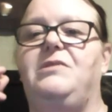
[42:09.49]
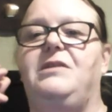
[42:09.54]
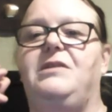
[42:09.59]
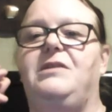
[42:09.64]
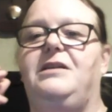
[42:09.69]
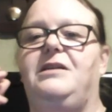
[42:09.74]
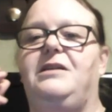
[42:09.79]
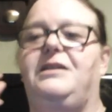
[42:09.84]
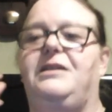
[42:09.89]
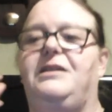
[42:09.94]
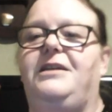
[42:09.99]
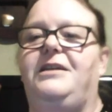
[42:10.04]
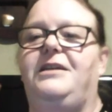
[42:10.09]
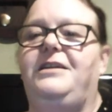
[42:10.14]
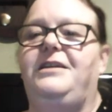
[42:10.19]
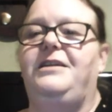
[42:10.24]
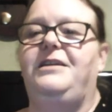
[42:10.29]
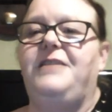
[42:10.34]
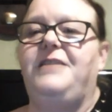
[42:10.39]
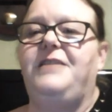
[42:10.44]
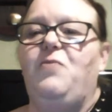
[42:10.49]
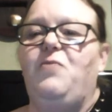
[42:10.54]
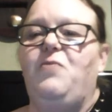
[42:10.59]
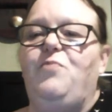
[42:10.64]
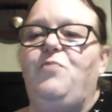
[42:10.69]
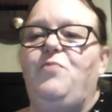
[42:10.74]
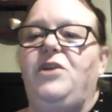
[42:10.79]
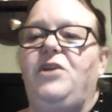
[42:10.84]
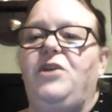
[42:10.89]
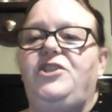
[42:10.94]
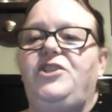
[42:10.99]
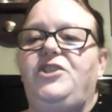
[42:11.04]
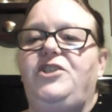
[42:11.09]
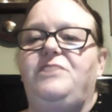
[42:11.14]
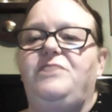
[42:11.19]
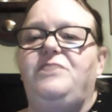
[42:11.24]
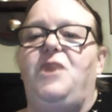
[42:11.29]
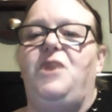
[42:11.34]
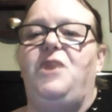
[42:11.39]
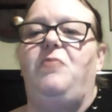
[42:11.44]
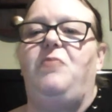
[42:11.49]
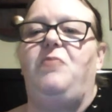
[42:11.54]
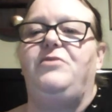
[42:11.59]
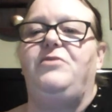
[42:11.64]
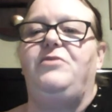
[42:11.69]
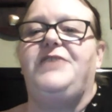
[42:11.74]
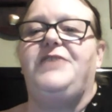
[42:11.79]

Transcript: That would polish his marbles.